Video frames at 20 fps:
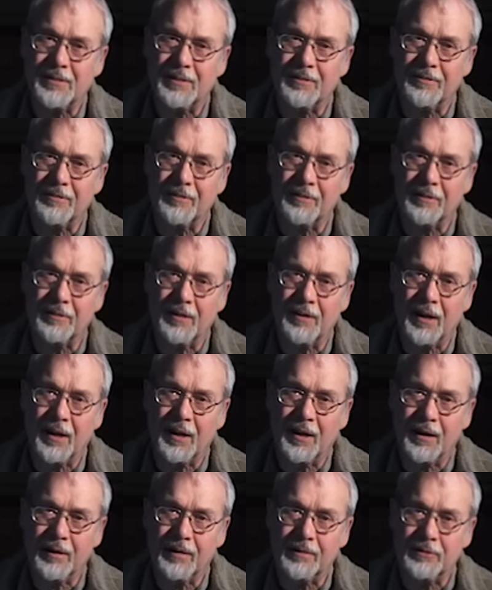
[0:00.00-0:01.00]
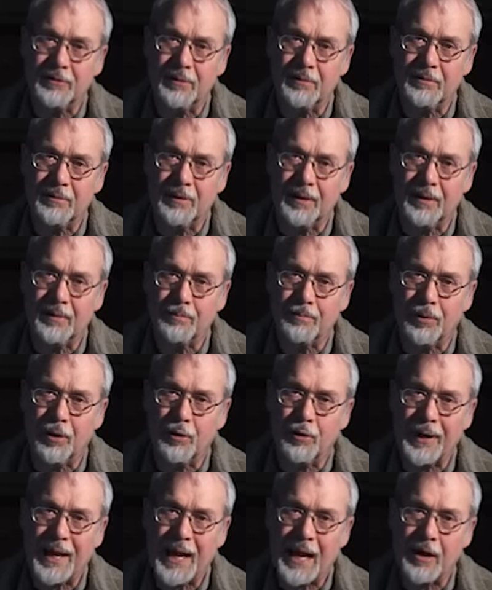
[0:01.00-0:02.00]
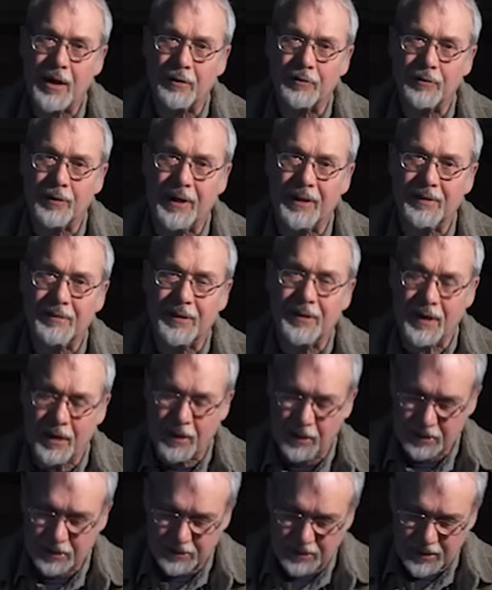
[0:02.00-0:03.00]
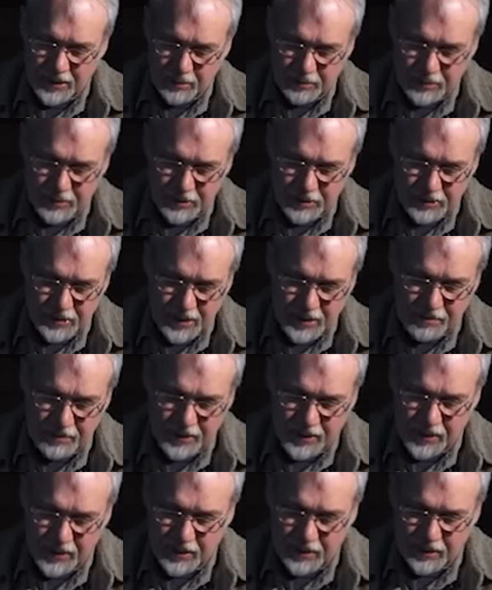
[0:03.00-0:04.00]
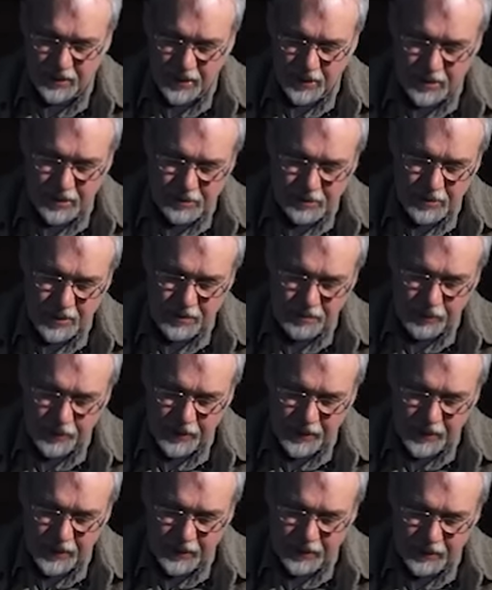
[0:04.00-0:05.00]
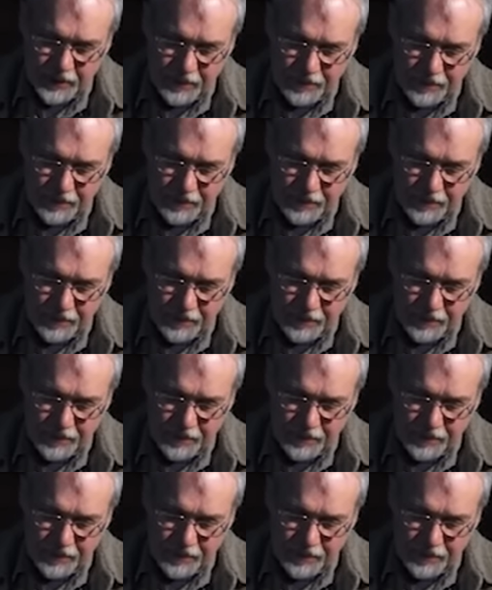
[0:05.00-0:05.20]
that broke out right there as I was assembling it. So I put in a little